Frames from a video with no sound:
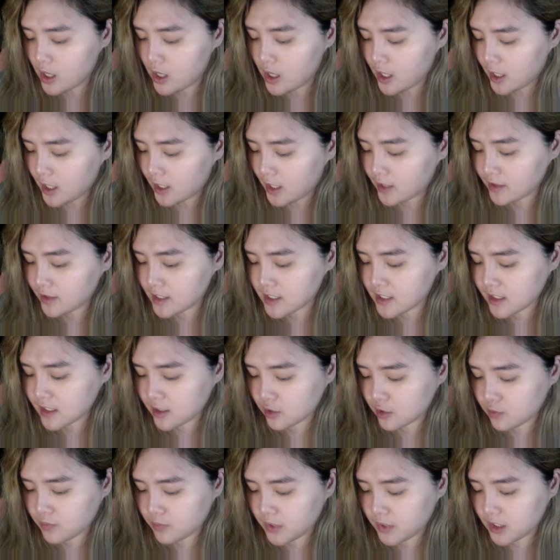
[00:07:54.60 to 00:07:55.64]
And this
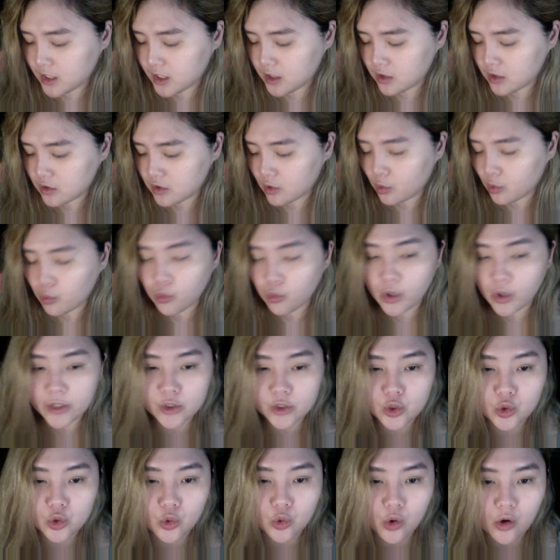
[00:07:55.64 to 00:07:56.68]
could be, you know, what
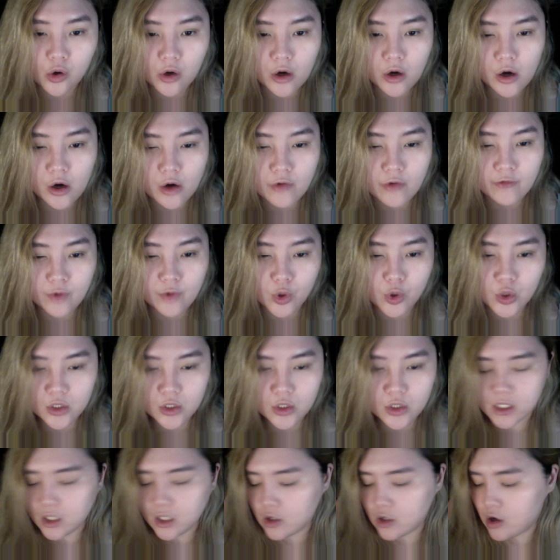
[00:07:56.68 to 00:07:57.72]
you are
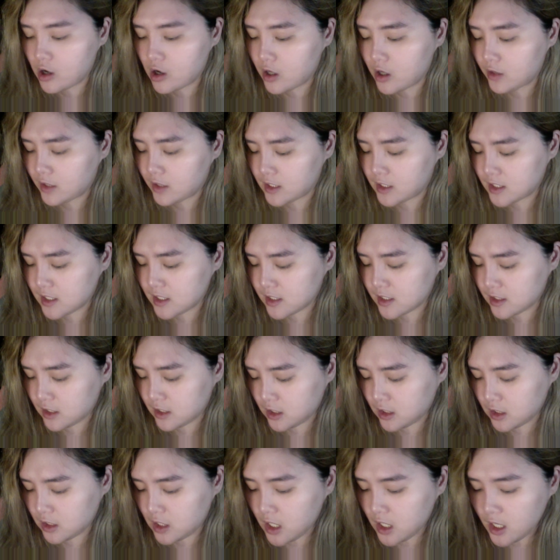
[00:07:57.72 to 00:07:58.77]
focusing on. This is
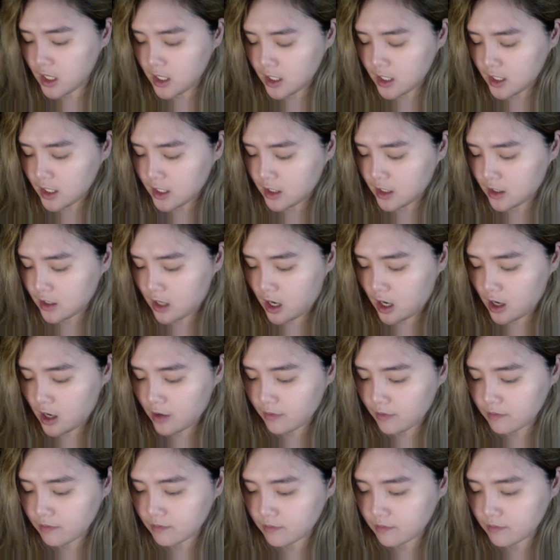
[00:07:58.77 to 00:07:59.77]
the, some